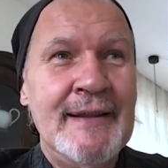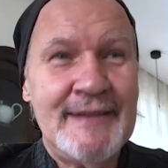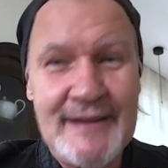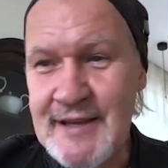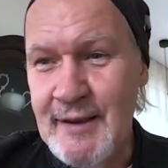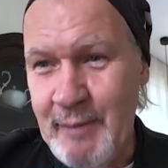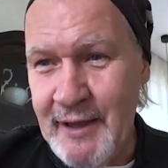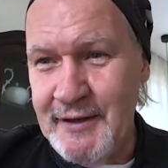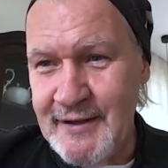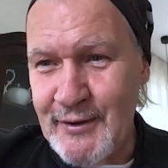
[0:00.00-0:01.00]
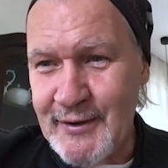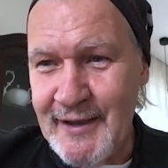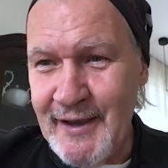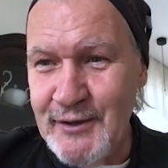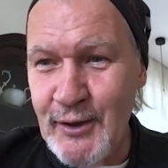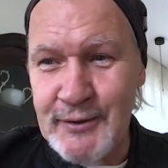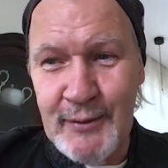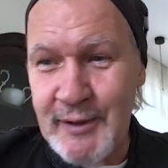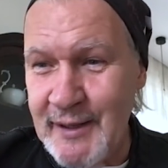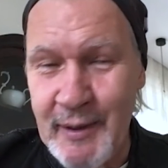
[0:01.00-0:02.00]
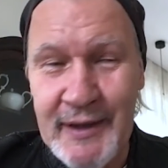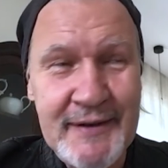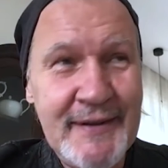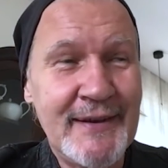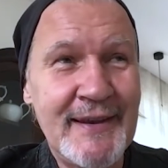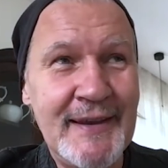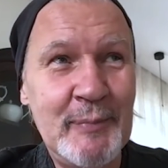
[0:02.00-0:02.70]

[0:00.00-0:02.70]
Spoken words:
That's how bad it is, okay? I know they're really bad, okay?